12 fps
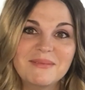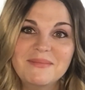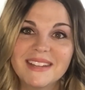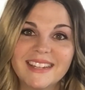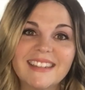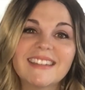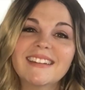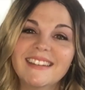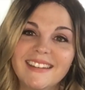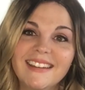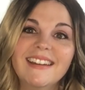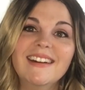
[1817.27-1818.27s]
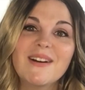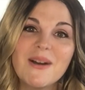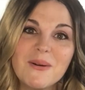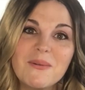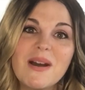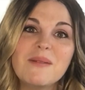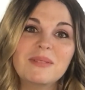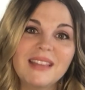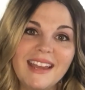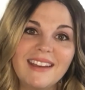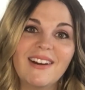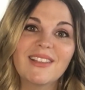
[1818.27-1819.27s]
I'm like, well
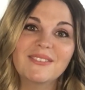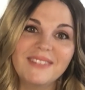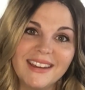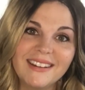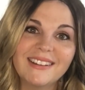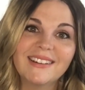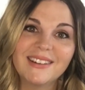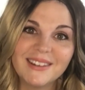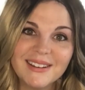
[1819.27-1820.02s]
played, Ollivander.